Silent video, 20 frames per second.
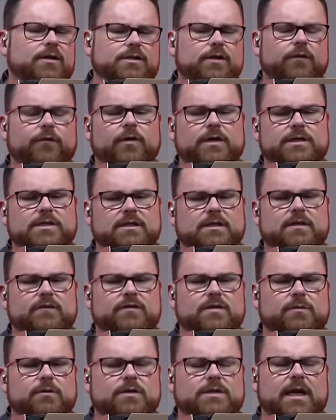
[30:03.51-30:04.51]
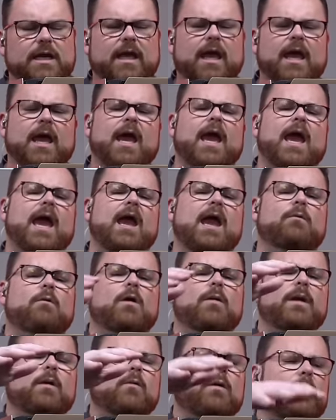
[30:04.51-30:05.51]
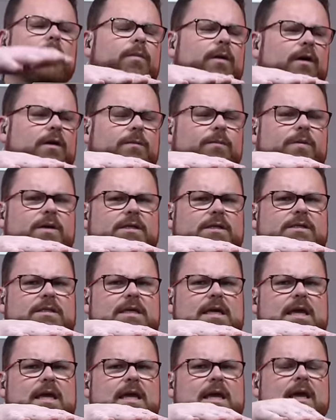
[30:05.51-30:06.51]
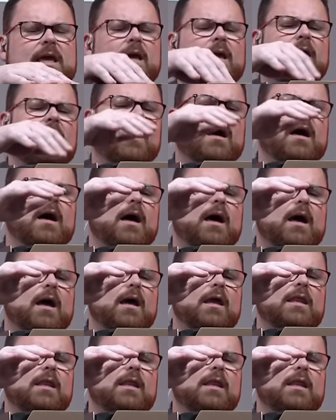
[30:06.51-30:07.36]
So for instance, if somebody's like, hey Roby, I wanna build a PC uh,